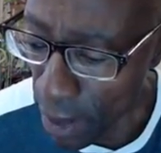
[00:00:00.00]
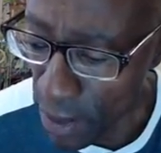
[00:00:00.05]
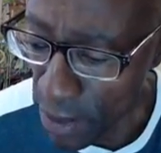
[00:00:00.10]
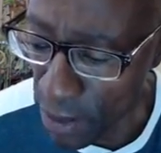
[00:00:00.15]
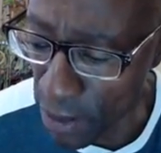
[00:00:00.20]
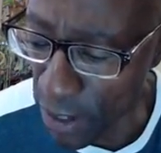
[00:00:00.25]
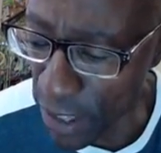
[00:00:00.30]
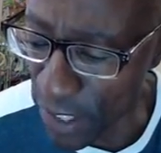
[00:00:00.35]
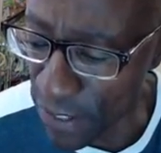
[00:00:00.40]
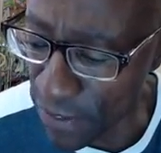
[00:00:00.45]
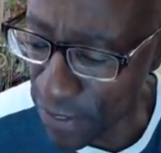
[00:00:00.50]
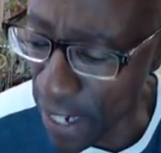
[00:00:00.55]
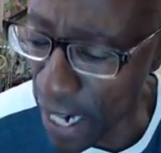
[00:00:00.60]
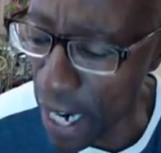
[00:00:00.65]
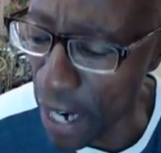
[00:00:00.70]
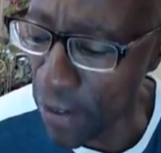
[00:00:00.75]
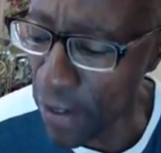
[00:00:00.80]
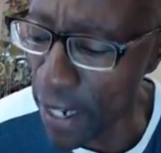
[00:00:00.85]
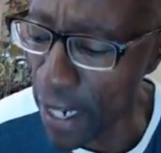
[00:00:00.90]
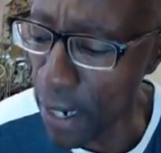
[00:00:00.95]
So it's
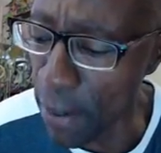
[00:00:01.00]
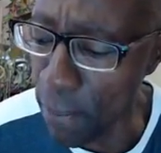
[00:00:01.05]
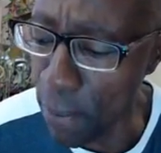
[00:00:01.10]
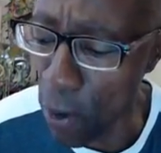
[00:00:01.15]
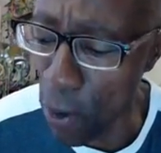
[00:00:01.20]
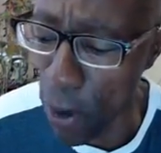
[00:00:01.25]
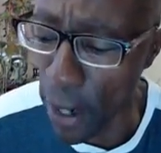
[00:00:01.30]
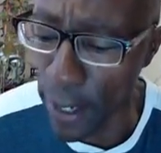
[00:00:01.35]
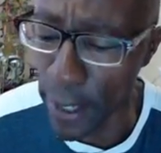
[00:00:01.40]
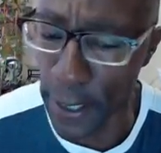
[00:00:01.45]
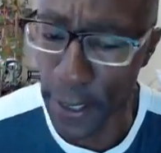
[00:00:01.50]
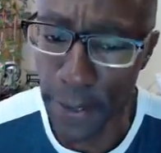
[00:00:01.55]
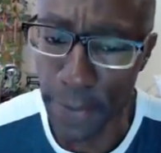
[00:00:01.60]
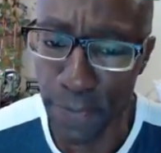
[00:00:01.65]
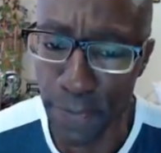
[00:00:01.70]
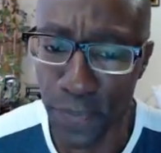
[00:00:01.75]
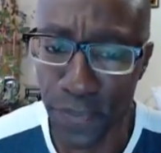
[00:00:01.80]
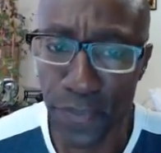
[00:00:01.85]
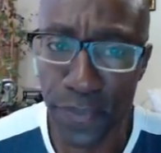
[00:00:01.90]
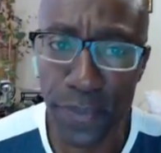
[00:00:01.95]
very important
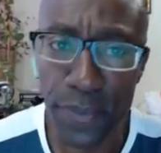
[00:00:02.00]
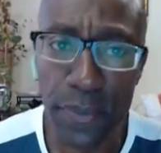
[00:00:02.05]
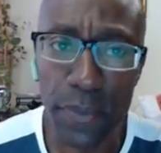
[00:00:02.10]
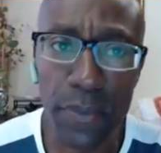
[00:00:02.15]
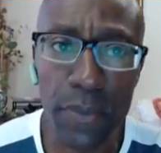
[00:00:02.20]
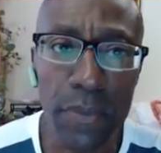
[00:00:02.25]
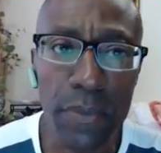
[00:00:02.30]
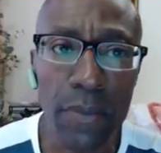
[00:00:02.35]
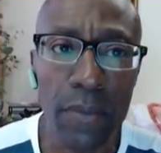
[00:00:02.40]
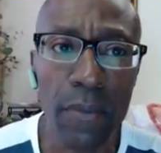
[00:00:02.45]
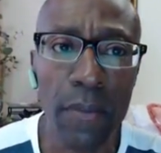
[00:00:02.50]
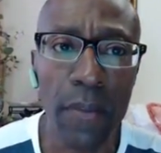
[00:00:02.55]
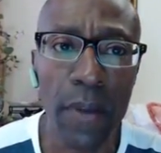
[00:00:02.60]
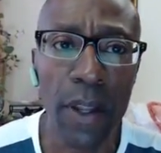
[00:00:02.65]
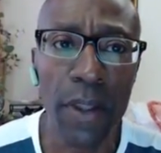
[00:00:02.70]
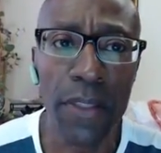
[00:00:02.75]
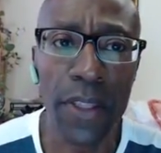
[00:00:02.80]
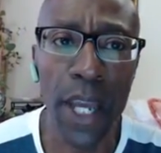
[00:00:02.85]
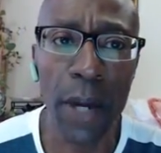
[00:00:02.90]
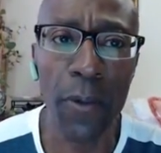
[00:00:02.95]

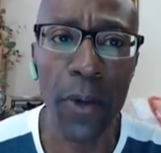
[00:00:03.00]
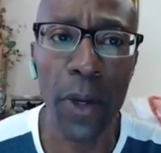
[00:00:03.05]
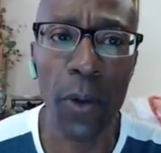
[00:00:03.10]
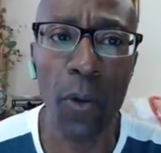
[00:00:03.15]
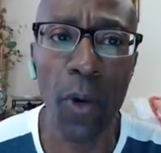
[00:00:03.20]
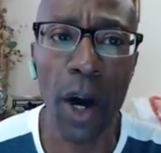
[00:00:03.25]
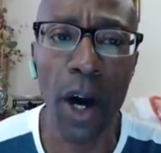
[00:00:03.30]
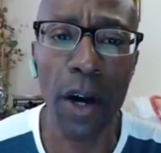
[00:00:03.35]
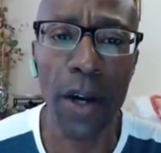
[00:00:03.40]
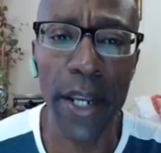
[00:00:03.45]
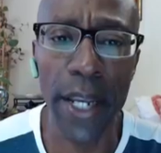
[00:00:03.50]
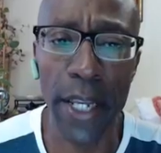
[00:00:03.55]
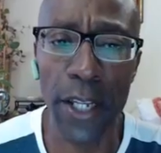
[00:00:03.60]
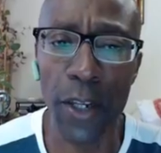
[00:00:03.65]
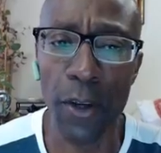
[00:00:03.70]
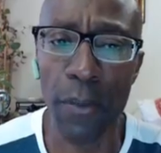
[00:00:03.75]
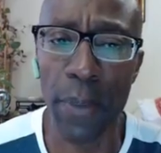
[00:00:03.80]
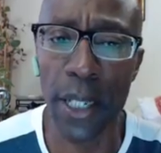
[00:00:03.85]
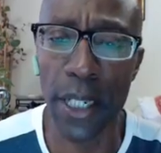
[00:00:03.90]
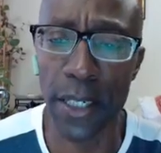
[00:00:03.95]
that we walk in
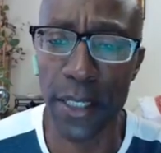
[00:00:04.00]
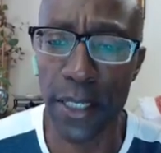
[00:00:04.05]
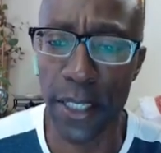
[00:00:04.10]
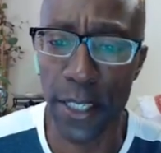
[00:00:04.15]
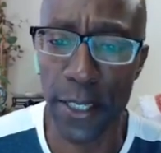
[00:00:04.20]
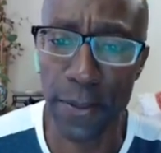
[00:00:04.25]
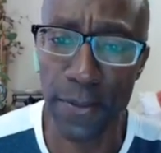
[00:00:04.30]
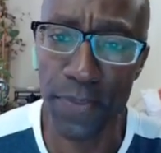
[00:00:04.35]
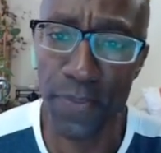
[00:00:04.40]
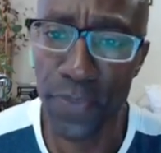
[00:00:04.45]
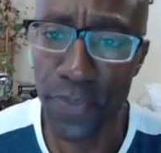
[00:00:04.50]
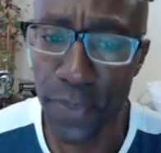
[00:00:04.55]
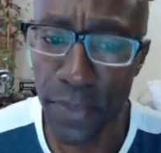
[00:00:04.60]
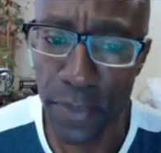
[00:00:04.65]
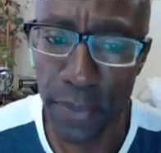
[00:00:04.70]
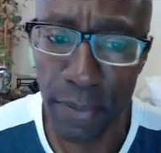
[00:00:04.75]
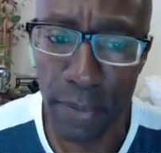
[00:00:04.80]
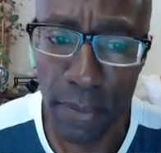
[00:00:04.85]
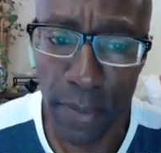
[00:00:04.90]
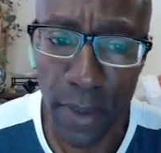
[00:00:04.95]
humility.
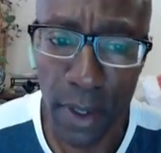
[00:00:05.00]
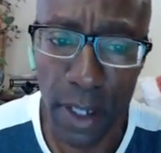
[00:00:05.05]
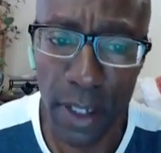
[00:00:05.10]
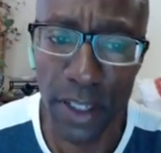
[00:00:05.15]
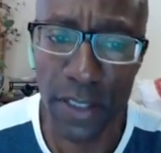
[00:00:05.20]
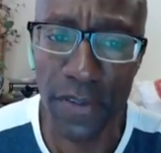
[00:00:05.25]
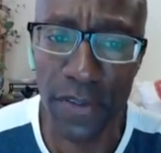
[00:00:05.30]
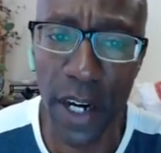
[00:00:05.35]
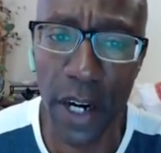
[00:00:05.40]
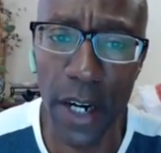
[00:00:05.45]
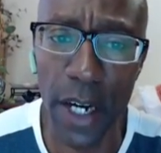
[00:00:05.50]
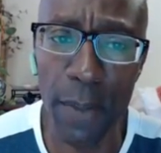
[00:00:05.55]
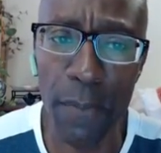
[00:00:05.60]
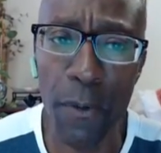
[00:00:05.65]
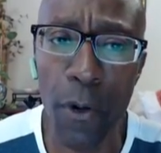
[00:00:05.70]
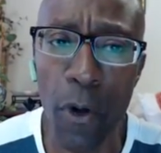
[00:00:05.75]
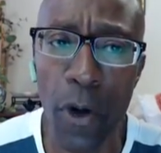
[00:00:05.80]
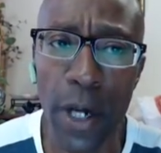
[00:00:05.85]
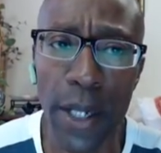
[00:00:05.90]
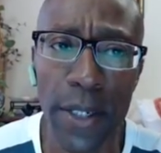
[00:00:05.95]
It's very
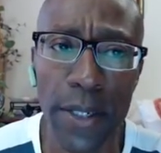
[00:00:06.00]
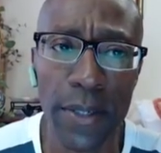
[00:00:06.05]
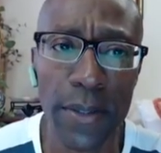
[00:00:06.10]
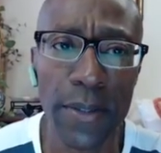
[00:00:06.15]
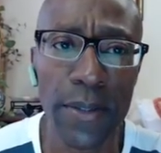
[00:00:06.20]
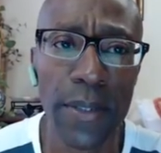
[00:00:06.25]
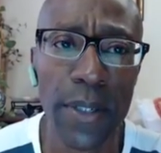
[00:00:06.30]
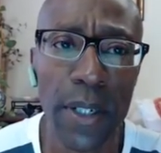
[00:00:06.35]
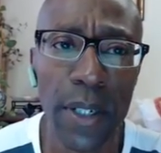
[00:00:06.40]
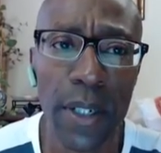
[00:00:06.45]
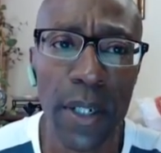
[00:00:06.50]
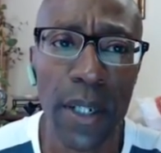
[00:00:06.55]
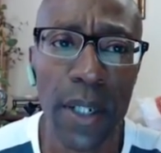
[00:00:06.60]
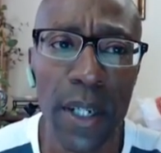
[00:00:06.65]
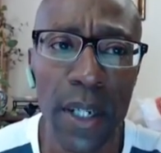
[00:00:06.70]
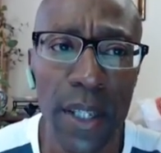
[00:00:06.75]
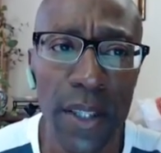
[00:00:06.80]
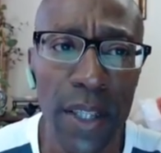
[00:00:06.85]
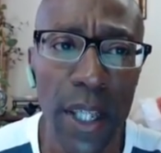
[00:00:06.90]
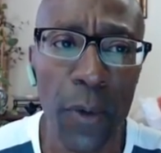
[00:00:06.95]
important
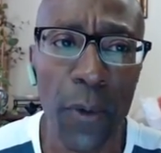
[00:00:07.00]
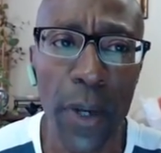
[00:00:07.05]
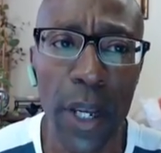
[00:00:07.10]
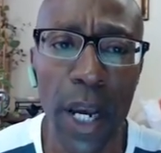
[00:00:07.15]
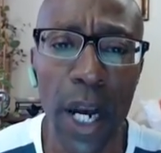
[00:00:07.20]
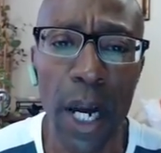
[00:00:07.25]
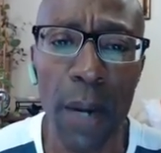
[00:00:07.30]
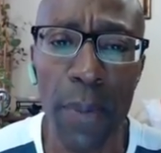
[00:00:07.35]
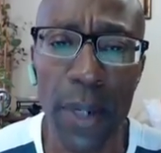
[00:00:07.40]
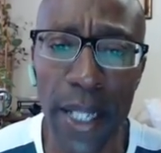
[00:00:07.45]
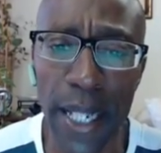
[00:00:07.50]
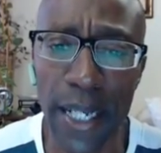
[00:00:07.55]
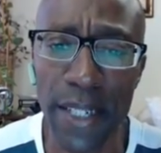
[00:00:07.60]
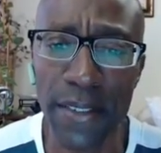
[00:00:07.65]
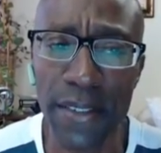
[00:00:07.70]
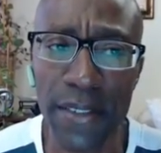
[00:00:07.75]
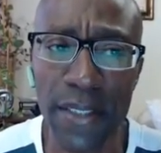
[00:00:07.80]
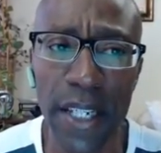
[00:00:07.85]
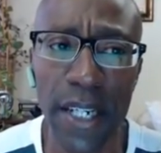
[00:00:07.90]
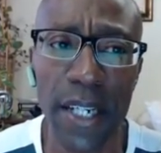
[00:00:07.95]
that we humble
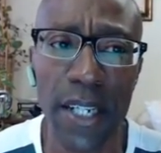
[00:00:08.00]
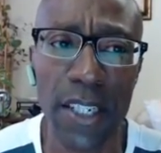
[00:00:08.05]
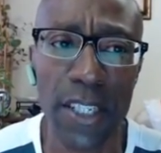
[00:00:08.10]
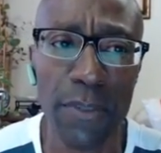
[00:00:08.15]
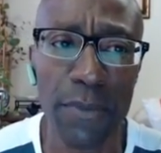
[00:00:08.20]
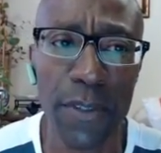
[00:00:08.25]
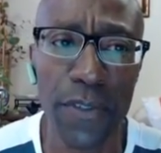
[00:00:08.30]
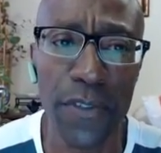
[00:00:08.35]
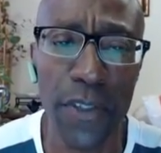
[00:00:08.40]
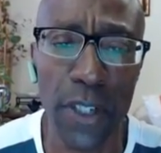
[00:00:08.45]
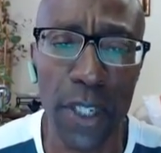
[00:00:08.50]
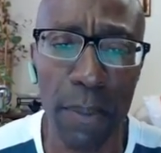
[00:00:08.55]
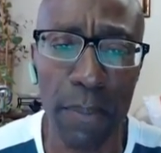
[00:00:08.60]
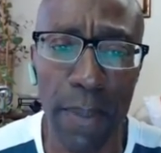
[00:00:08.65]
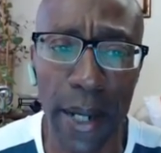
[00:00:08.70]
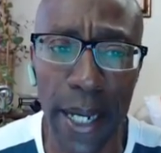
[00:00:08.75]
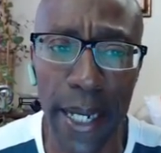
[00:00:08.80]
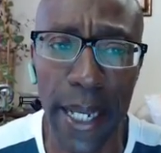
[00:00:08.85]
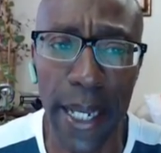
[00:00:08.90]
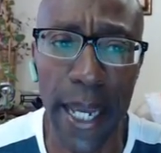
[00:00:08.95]
ourselves before the
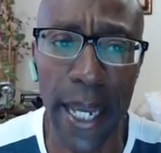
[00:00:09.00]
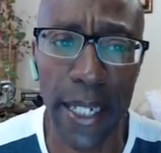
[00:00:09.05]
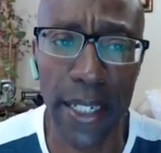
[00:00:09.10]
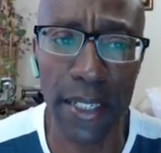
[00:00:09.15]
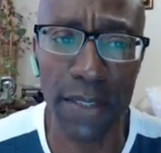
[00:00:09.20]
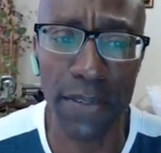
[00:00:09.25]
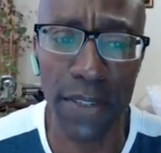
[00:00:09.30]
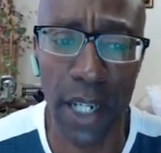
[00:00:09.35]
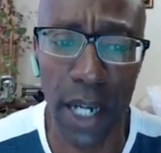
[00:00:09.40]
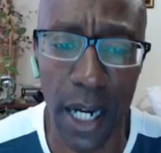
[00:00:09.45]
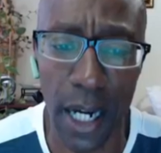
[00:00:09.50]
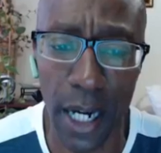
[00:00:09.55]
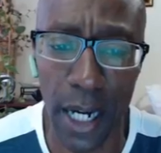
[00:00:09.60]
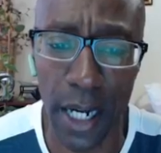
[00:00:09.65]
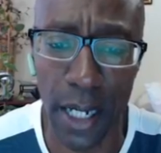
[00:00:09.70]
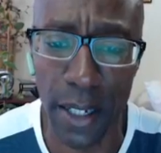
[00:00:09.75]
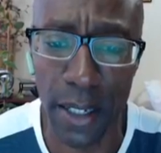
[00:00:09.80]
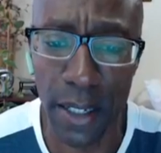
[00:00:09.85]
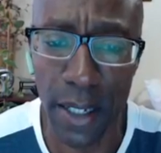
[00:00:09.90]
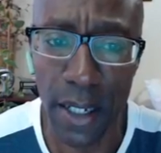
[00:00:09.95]
mighty hand of
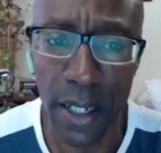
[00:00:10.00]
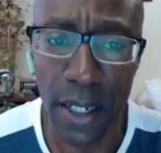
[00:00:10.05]
God,